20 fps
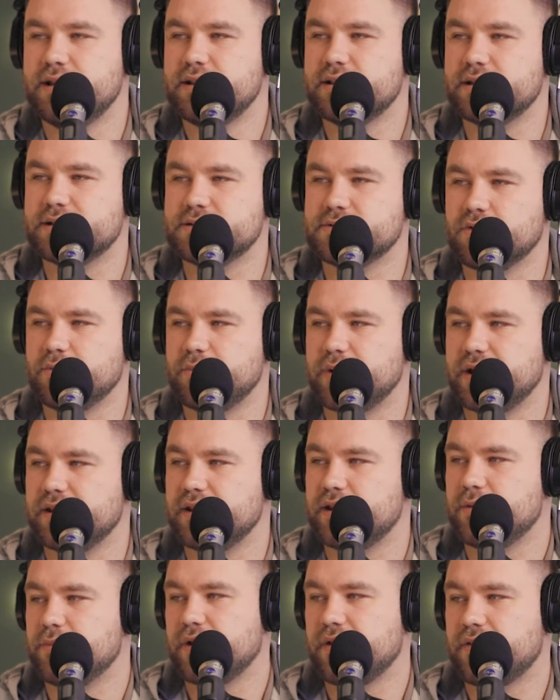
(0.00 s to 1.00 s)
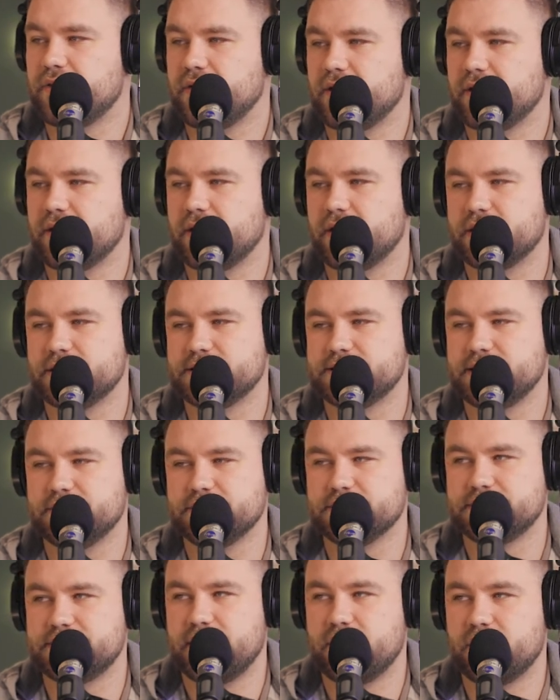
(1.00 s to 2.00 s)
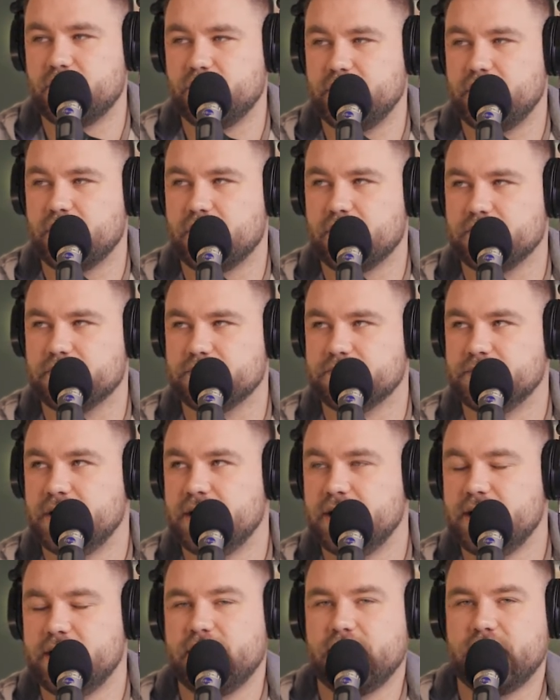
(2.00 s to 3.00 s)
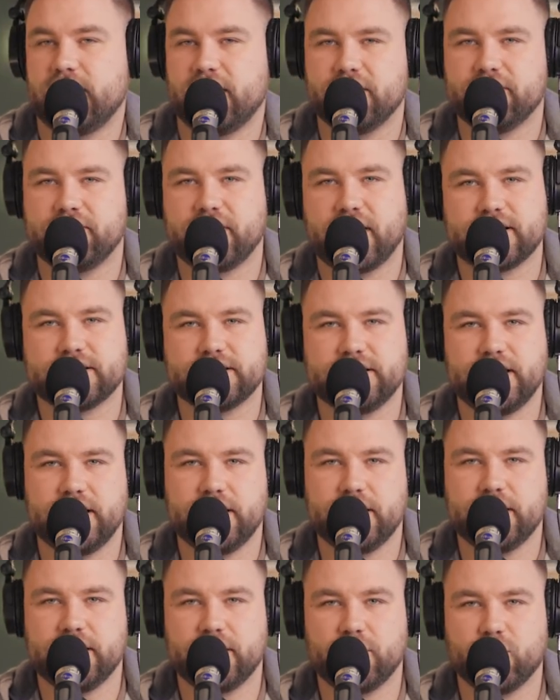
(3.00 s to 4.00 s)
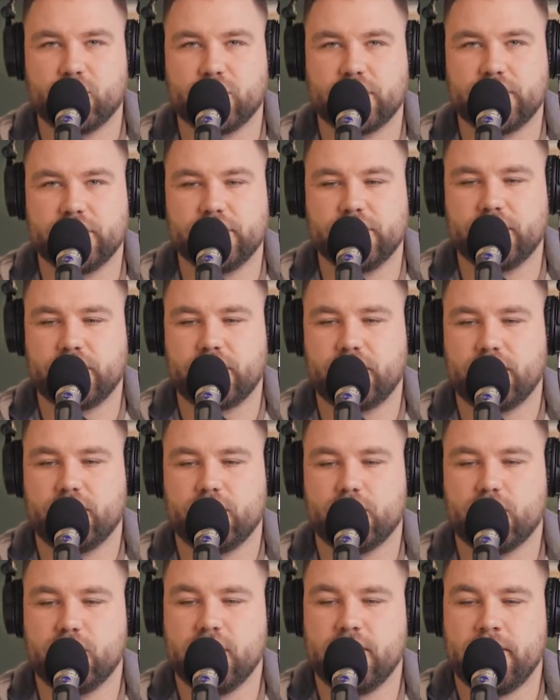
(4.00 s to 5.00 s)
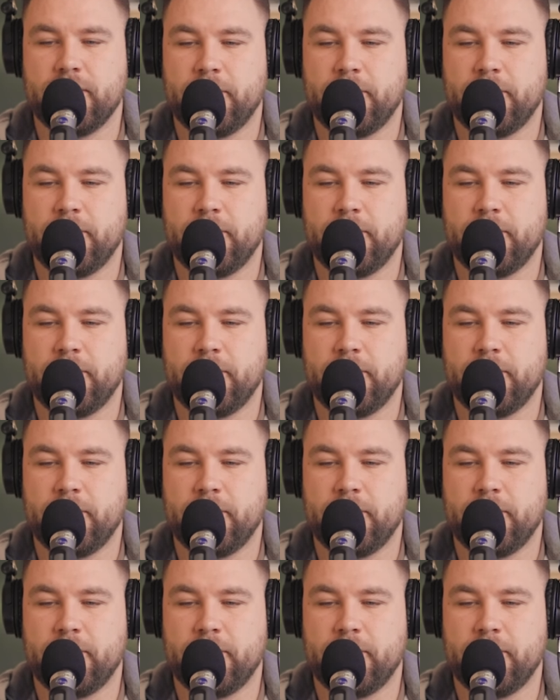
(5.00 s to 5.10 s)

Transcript: this whole pandemic thing kind of settles down. We all get vaccinated and we're good to go.